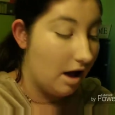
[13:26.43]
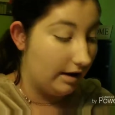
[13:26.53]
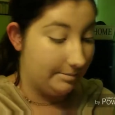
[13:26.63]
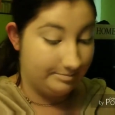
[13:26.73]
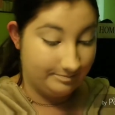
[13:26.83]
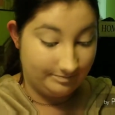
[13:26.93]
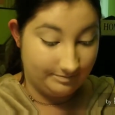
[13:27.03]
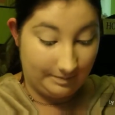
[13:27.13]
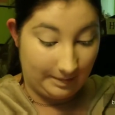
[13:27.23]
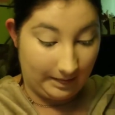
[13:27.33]
Okay.
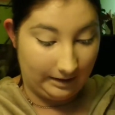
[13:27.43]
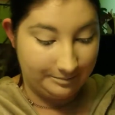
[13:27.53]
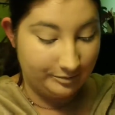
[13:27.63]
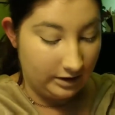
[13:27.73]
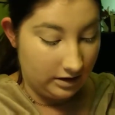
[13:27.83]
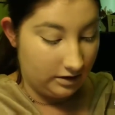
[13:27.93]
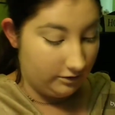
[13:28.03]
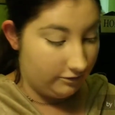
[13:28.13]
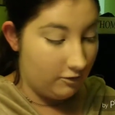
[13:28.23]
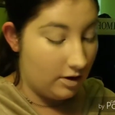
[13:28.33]

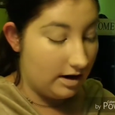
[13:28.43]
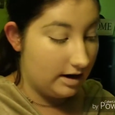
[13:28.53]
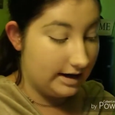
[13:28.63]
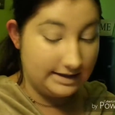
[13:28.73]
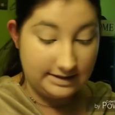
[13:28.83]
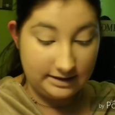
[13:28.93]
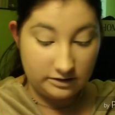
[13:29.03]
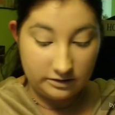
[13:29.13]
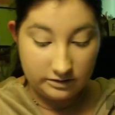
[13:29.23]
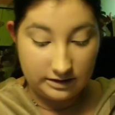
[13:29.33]
For
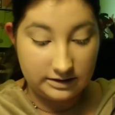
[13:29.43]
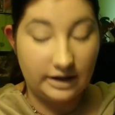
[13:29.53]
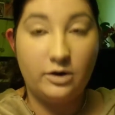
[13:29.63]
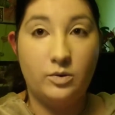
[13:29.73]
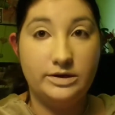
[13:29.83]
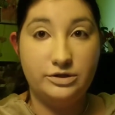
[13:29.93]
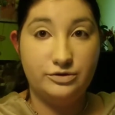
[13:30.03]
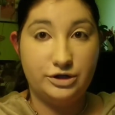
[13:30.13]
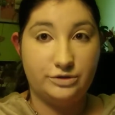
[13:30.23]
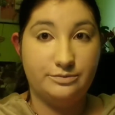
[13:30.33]
concealers, because I always
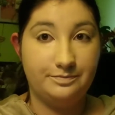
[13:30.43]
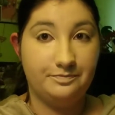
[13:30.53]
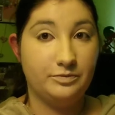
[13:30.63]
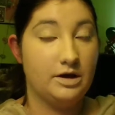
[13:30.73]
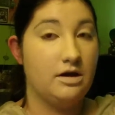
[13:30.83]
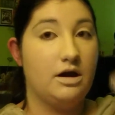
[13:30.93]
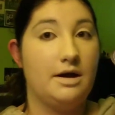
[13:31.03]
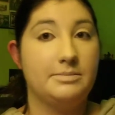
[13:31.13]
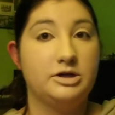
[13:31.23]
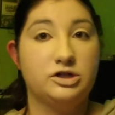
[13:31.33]
use two,
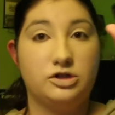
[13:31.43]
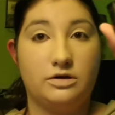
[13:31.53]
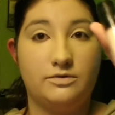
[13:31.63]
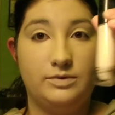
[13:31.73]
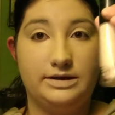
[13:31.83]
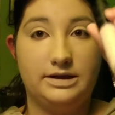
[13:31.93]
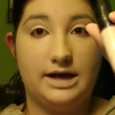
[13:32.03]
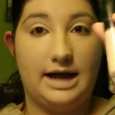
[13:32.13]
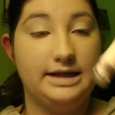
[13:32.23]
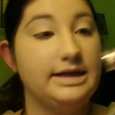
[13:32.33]
I'm gonna start off with the
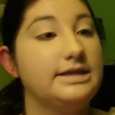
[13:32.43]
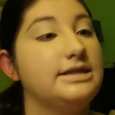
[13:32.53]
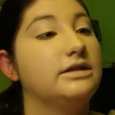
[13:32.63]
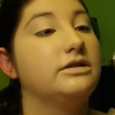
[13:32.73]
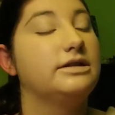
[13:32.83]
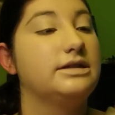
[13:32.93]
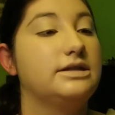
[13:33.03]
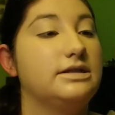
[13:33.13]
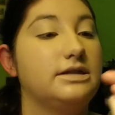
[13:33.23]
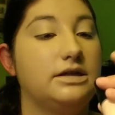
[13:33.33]
Kylie concealer.
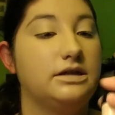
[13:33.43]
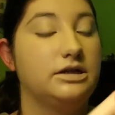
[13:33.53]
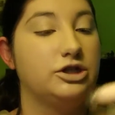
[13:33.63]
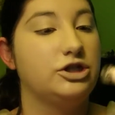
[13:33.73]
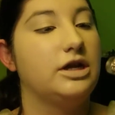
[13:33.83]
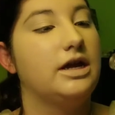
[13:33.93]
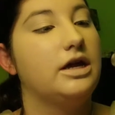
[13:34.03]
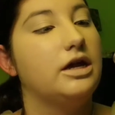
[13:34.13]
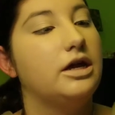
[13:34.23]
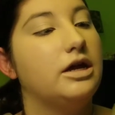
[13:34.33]
This is in the
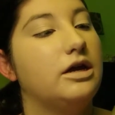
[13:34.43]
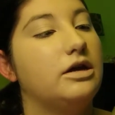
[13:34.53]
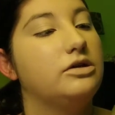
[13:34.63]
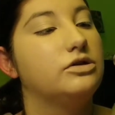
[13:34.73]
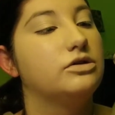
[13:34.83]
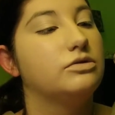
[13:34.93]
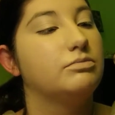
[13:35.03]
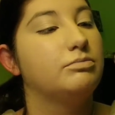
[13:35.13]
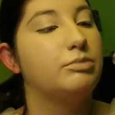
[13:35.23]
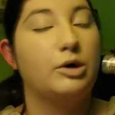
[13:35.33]
shade
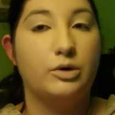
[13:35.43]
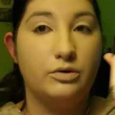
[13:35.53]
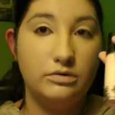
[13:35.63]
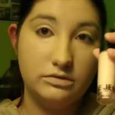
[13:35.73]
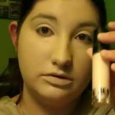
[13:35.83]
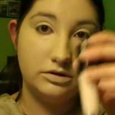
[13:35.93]
Pearl.